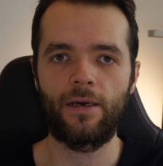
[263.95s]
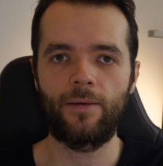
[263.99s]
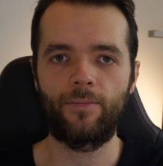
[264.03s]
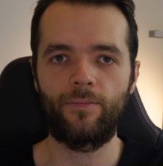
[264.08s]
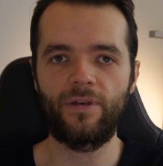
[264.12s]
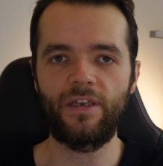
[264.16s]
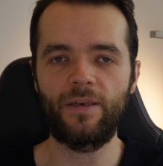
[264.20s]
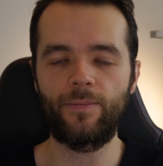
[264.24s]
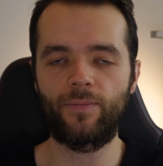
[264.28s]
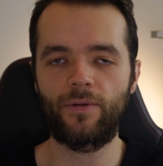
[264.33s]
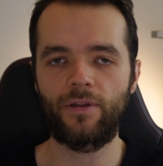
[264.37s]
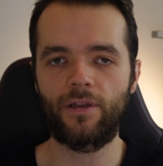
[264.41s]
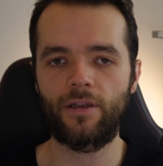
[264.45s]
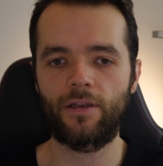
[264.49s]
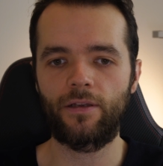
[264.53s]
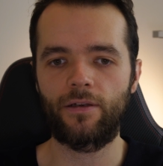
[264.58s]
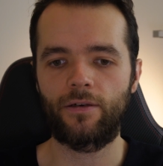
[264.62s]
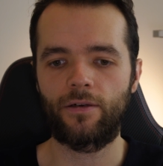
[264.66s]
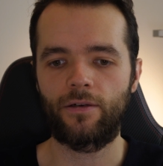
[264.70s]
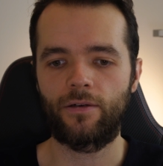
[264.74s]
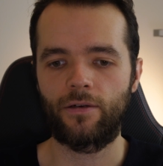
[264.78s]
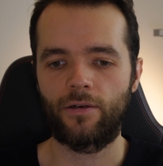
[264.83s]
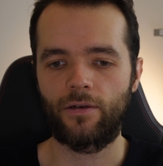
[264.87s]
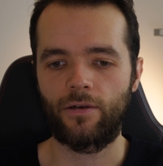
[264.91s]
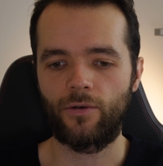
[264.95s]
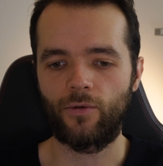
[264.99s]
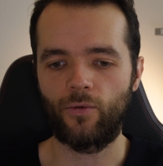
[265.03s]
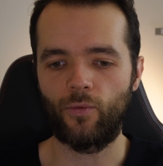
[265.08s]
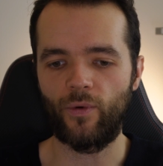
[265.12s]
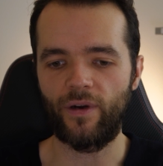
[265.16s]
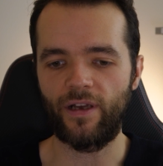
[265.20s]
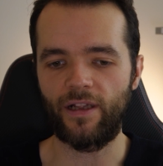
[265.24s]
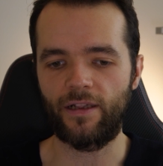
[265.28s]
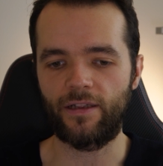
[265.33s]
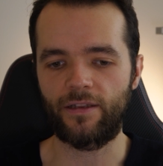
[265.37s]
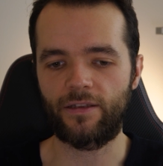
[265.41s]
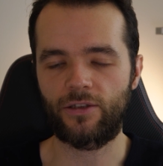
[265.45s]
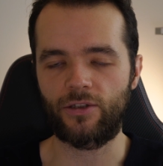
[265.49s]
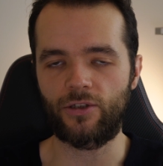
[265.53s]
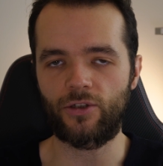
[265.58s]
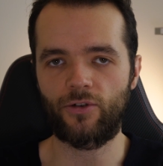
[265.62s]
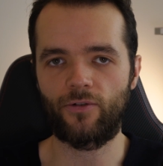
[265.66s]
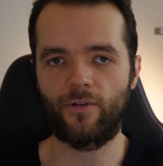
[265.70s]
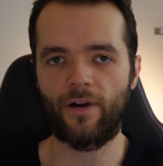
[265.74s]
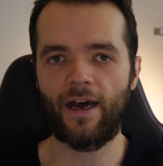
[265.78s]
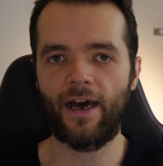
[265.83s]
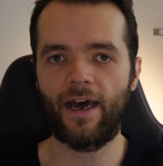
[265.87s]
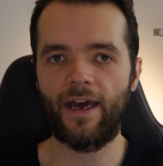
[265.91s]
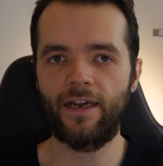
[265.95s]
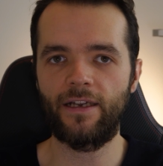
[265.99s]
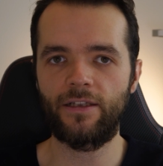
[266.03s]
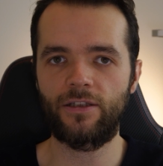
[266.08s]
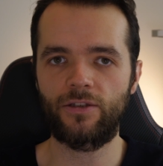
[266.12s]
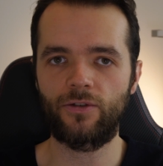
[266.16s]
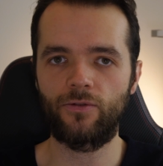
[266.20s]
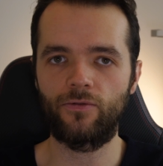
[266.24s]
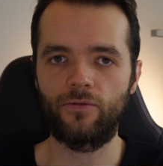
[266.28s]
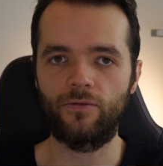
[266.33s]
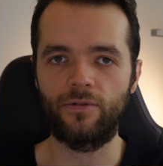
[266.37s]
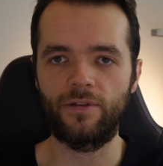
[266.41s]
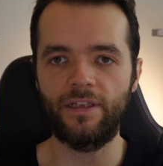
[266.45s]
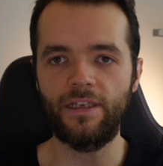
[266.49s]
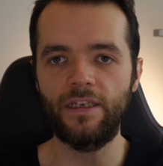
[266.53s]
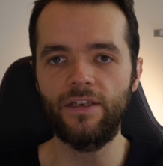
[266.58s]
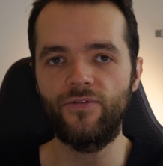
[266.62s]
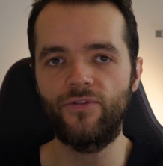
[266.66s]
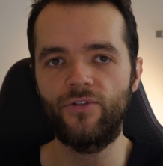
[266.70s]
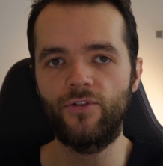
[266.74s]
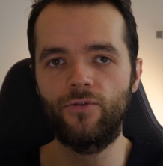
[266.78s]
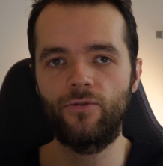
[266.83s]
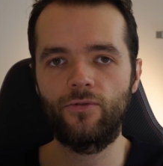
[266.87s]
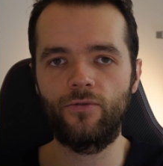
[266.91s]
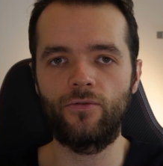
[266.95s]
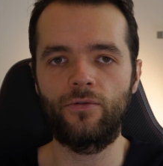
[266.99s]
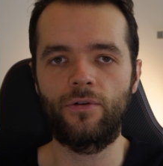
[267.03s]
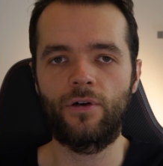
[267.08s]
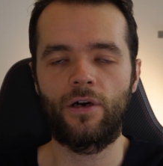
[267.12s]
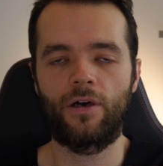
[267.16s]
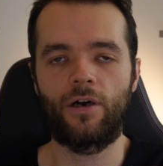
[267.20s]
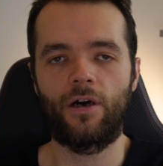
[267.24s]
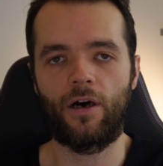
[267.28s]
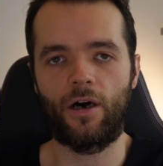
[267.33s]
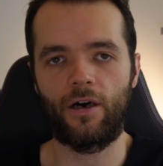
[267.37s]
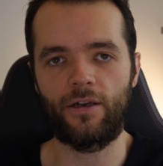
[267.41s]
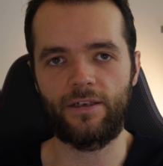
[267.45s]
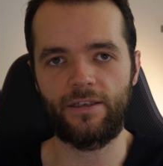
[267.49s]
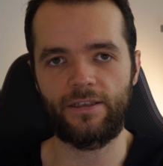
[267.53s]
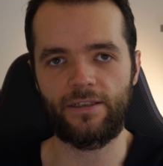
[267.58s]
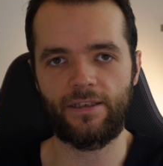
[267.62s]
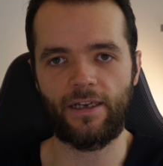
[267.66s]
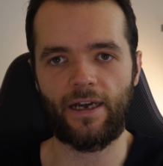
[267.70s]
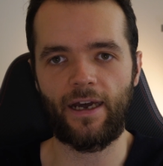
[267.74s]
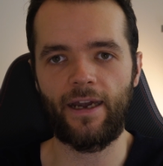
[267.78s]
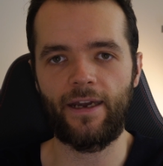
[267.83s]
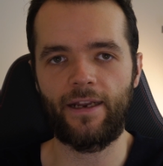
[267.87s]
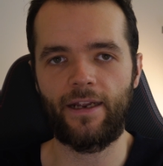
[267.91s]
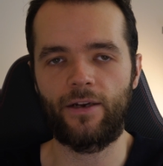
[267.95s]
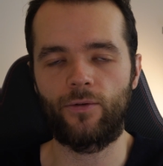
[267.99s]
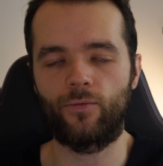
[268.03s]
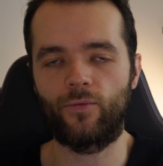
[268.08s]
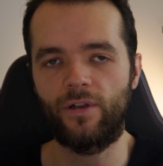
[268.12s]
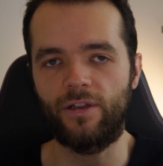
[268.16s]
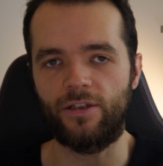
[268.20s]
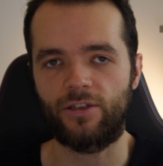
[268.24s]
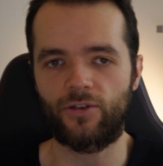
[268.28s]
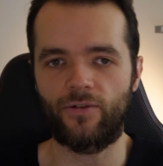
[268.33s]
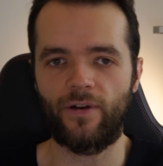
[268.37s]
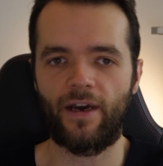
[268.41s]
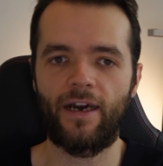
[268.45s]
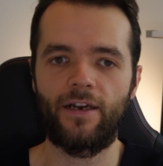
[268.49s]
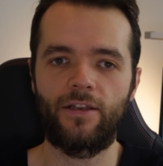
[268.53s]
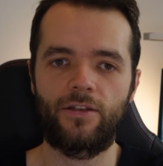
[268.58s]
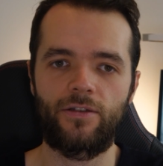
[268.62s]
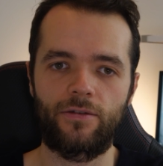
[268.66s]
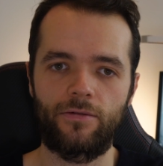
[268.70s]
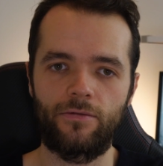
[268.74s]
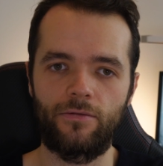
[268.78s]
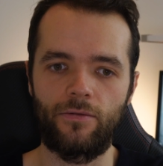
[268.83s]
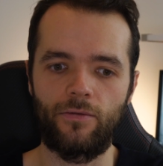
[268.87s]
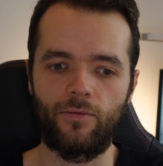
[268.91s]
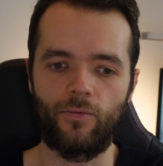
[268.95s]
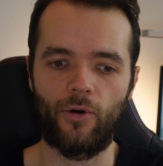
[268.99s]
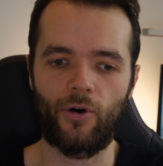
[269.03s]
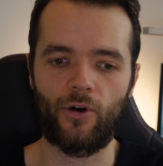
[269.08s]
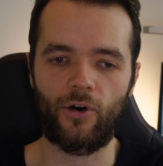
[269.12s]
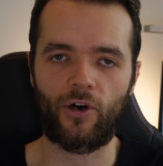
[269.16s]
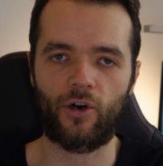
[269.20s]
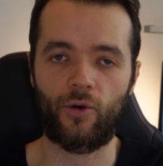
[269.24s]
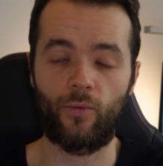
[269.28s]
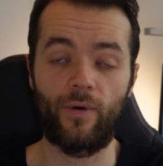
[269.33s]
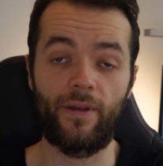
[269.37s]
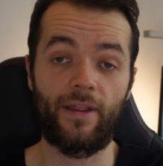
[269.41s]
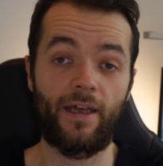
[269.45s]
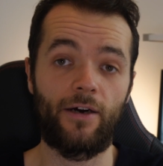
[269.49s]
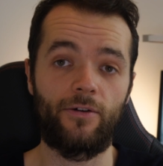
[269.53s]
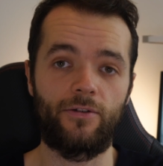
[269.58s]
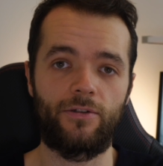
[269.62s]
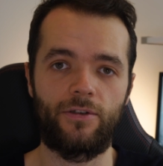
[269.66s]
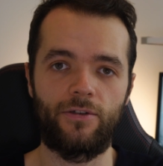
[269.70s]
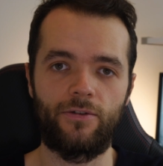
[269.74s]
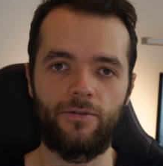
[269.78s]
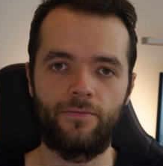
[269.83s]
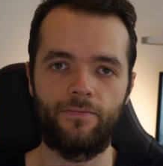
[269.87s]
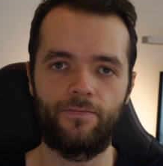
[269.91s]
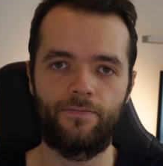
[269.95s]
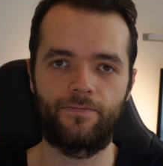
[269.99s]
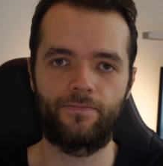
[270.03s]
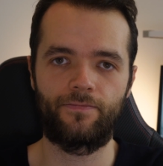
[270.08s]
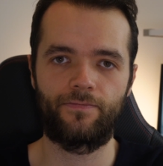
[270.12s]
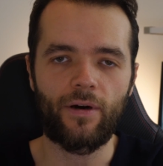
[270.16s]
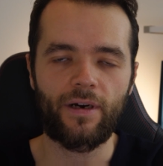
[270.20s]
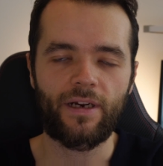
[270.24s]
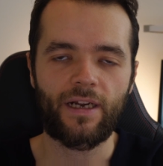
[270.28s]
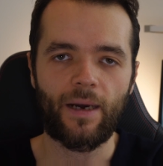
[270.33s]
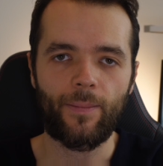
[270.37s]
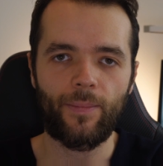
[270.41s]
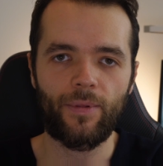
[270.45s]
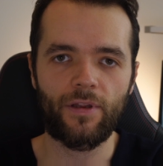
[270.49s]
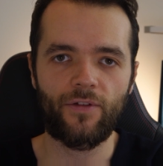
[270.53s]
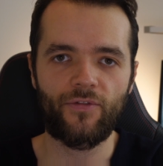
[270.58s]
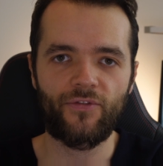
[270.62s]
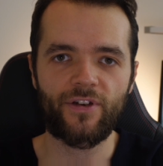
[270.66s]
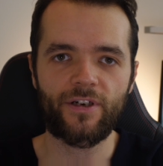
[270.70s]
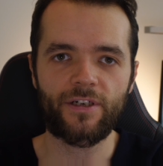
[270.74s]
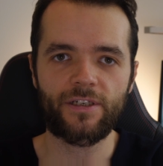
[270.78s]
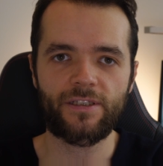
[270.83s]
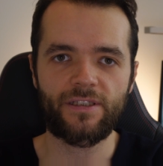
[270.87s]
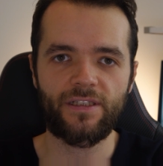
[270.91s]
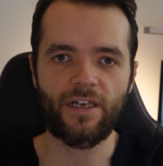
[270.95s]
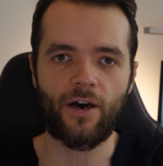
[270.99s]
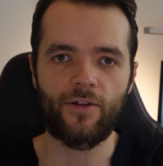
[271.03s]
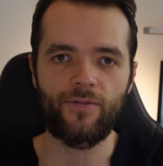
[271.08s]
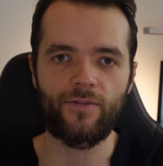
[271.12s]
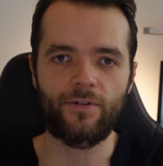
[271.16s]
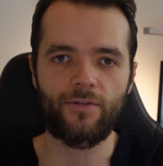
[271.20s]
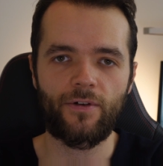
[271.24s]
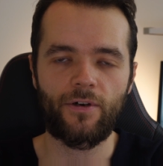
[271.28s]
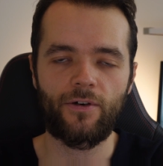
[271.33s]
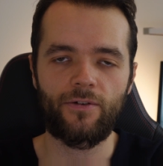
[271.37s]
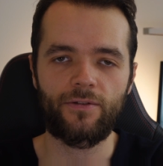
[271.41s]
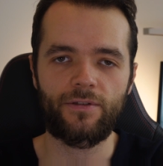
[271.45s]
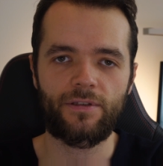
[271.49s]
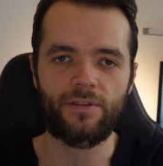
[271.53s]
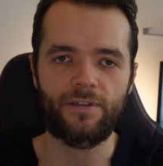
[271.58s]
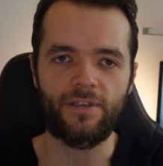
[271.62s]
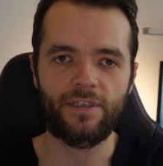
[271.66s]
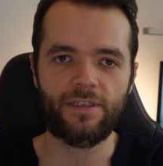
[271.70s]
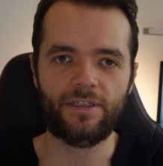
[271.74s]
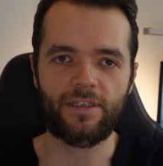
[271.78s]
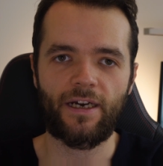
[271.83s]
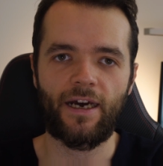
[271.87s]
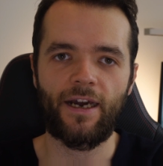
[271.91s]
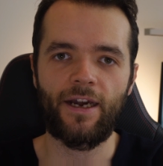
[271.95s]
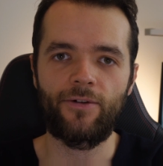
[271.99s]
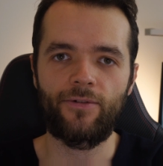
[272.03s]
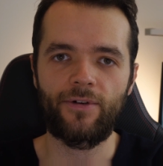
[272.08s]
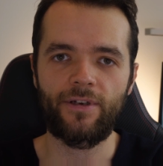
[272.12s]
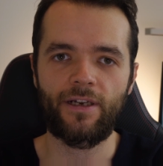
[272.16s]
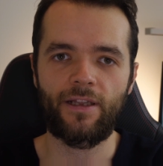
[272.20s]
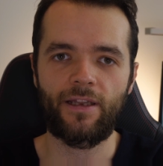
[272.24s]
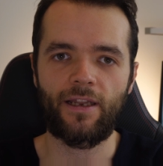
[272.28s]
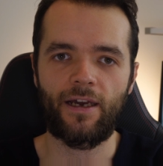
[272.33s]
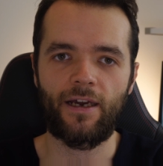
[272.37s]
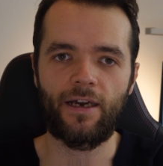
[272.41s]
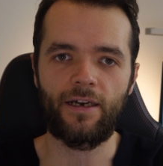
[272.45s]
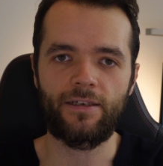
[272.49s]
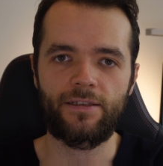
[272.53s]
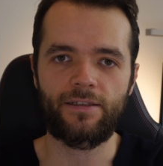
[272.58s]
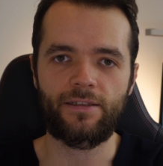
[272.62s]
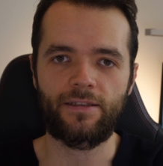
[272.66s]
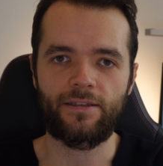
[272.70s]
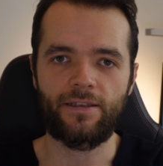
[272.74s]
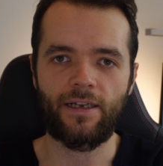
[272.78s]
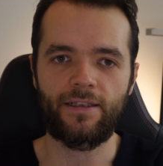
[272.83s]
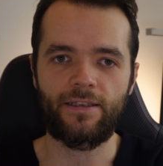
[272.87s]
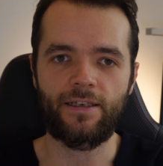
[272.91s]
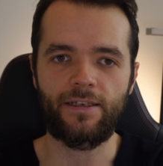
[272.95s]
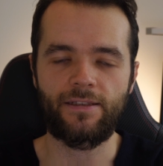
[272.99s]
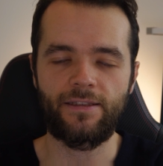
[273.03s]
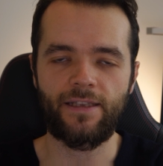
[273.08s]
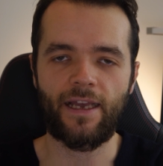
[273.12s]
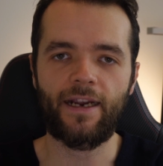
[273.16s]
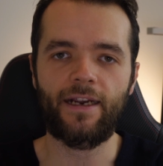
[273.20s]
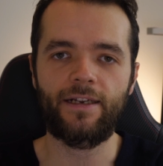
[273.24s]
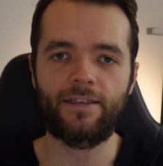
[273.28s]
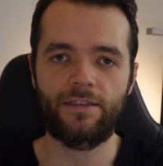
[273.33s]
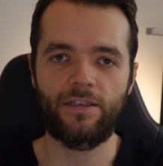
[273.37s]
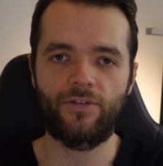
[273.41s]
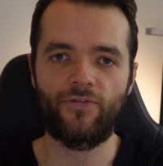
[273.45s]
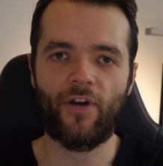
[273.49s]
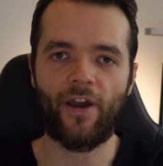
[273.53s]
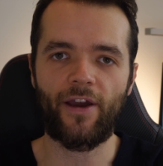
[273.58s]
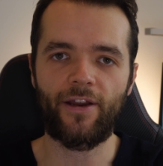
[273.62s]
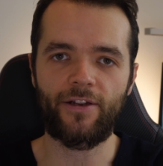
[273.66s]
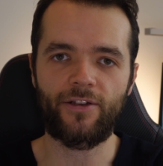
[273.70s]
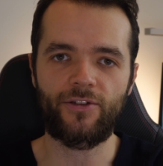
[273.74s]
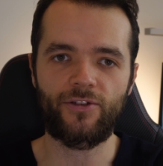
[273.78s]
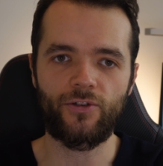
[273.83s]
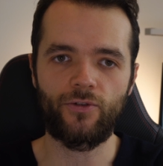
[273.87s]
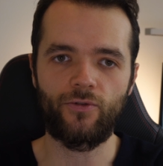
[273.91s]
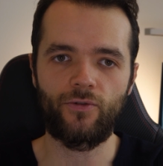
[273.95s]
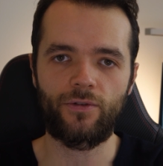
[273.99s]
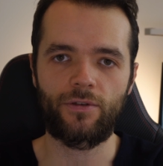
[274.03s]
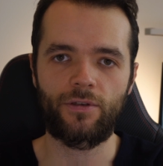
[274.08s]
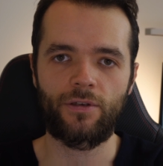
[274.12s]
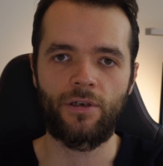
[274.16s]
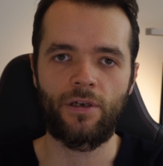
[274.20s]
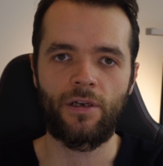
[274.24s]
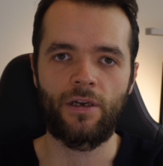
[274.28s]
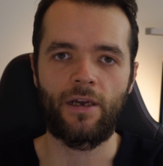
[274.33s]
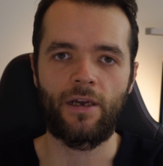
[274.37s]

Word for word: People will try to leave you on the side and will try to work without you. A couple of years down the road, this guy realized that his negative attitude